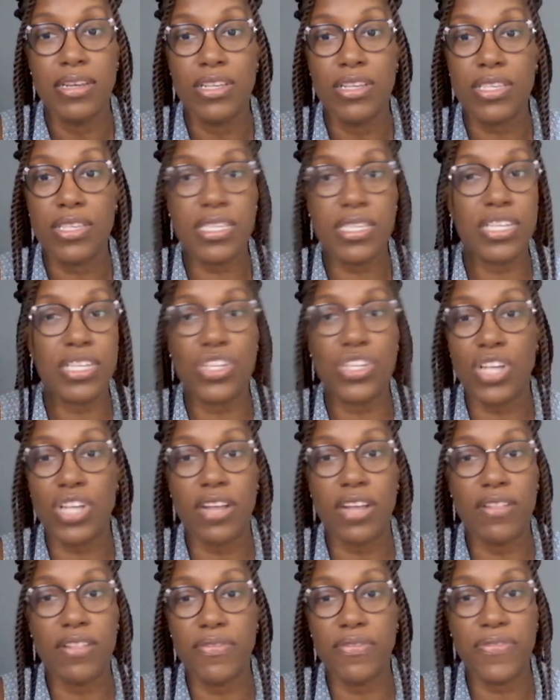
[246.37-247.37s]

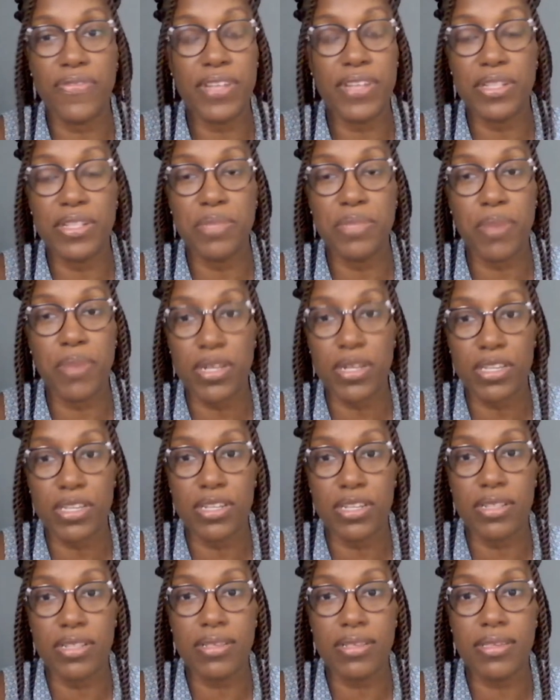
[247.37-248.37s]
seashell-filled
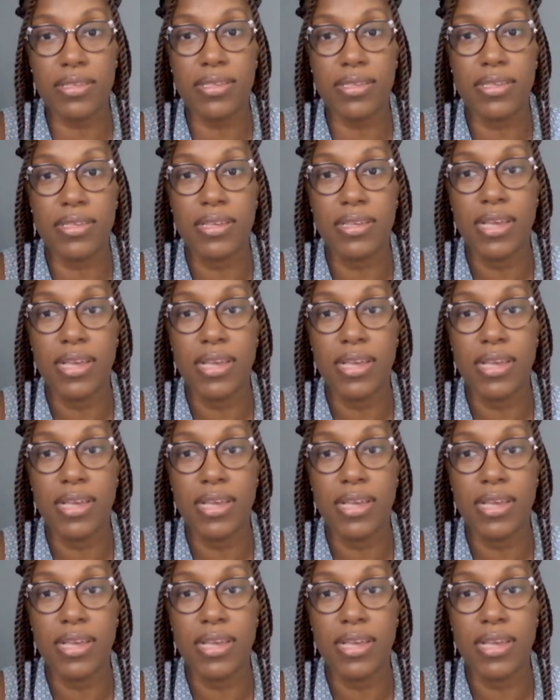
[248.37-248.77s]
bottles?